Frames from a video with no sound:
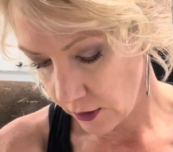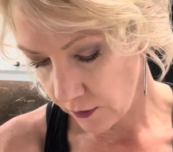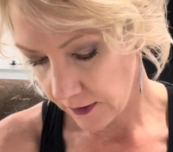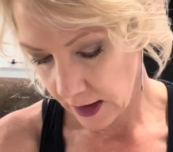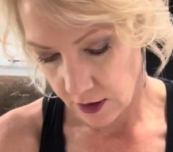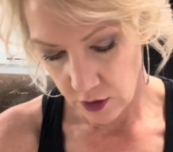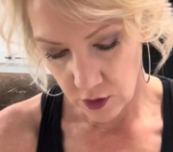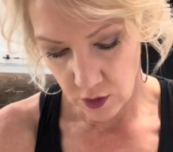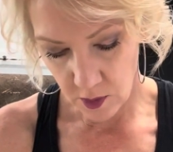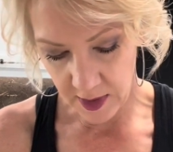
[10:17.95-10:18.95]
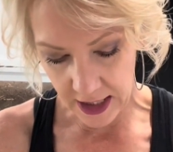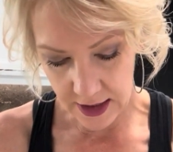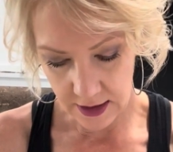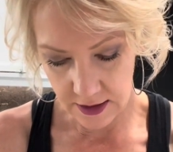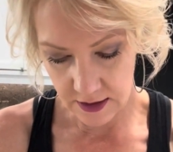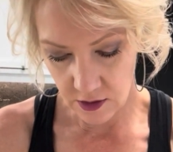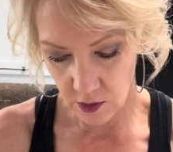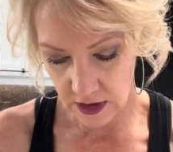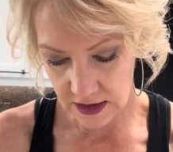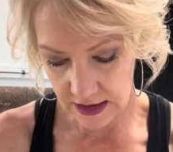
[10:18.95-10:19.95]
loaf that you bake is
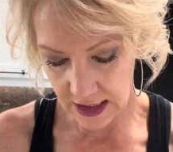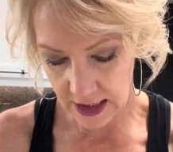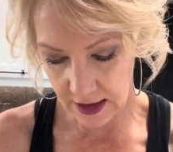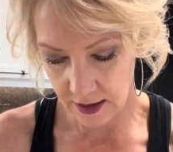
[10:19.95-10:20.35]
going to take